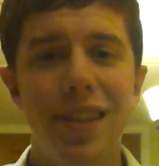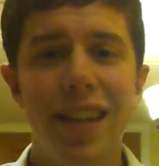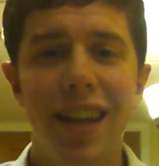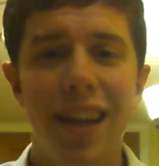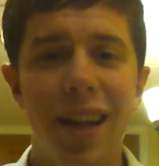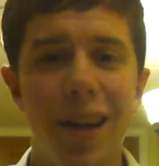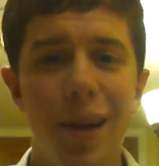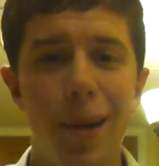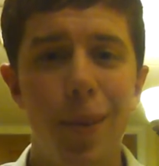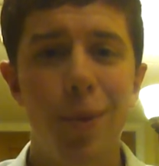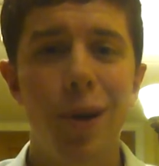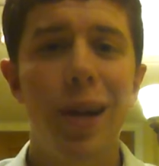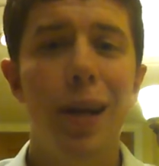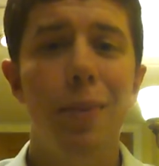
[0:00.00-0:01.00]
Sitting here,
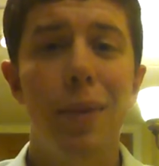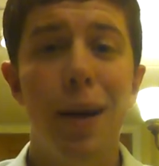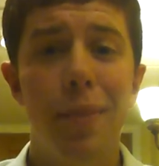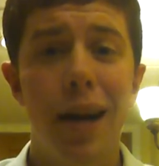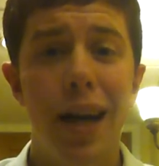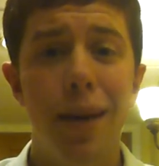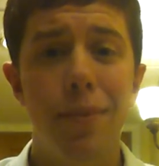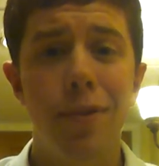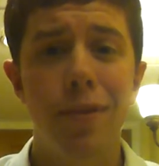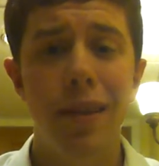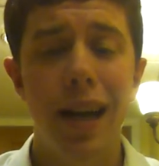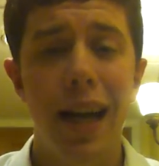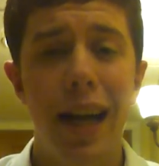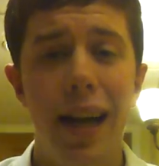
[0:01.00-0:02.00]
I'm reading my
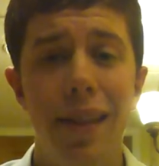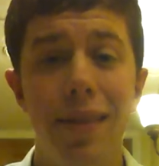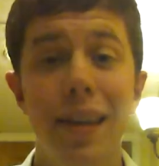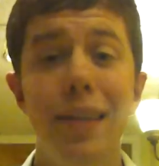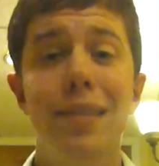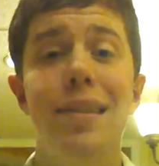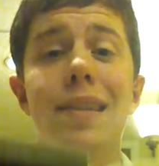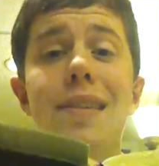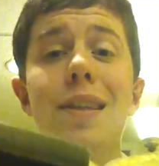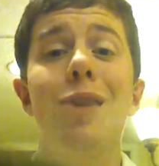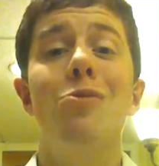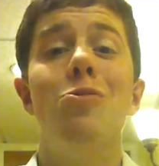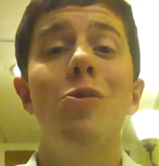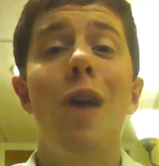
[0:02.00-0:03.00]
Bible, and this is
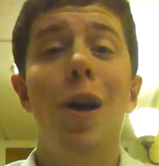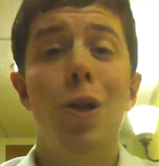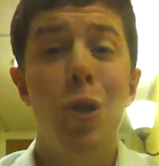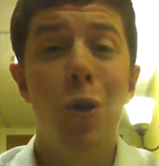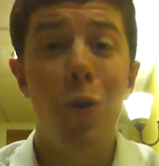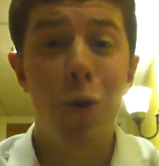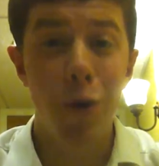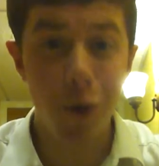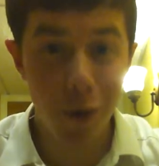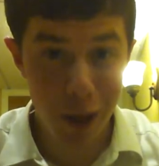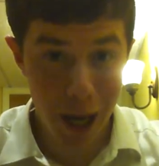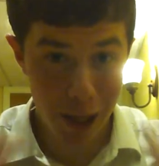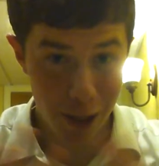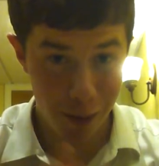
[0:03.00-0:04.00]
the introduction to the New
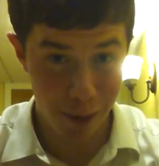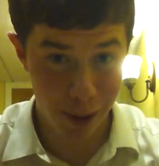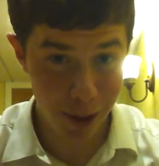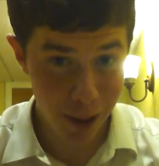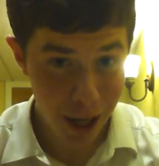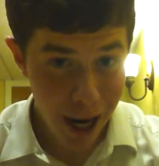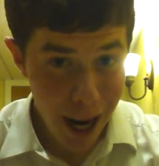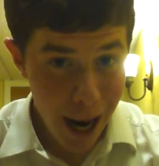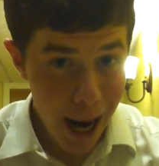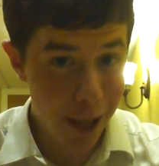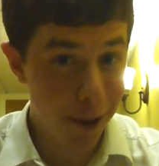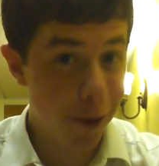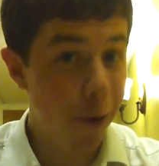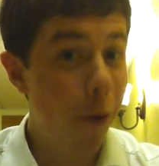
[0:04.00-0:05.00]
Testament
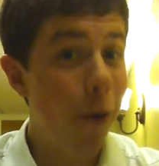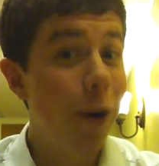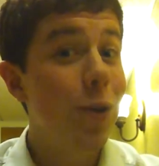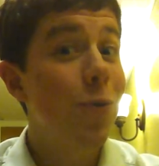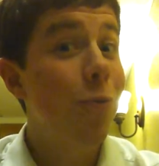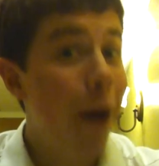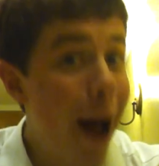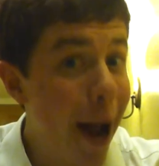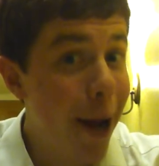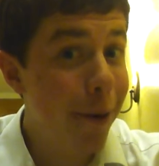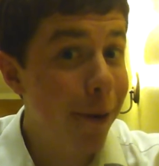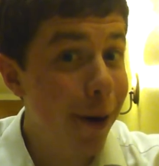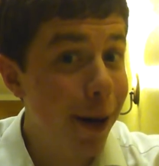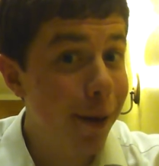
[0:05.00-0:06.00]
as according to
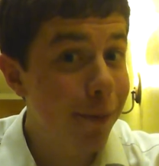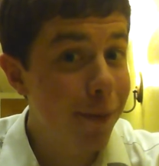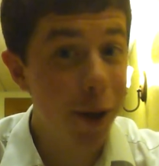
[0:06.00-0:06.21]
Ryrie.